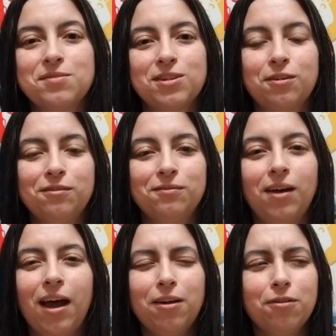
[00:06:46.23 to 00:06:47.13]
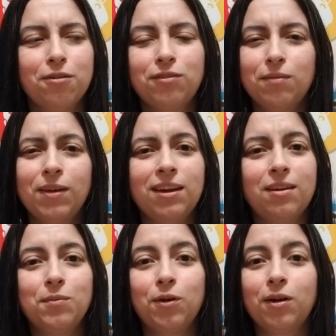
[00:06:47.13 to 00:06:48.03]
So I don't know if they made
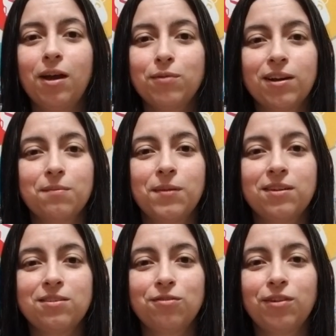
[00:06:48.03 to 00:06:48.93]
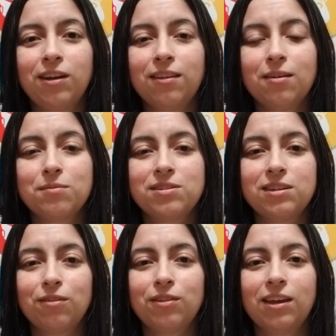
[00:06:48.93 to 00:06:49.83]
any more. I recommend you find them,
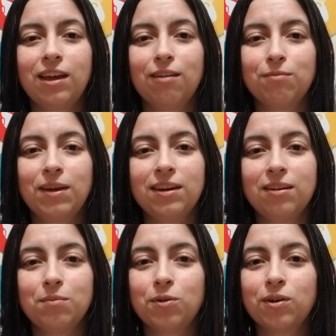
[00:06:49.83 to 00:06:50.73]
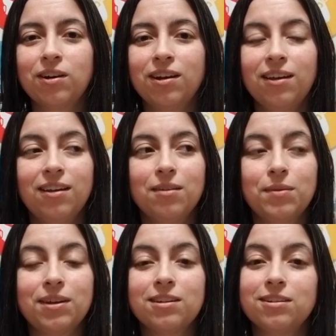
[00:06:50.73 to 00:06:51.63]
see if they have made any more,
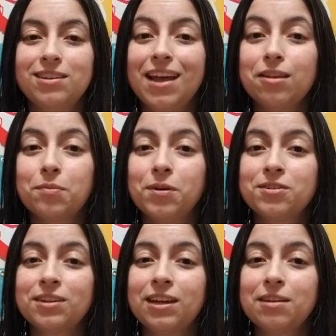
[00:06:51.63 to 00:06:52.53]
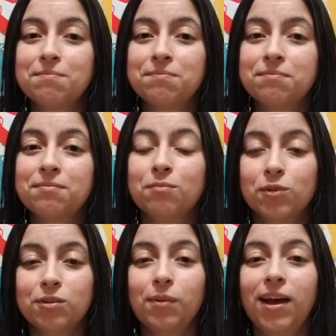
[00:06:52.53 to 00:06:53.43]
because that little puzzle game
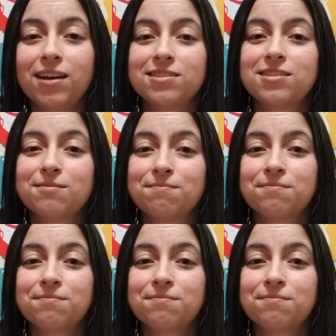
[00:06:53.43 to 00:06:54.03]
was a blast.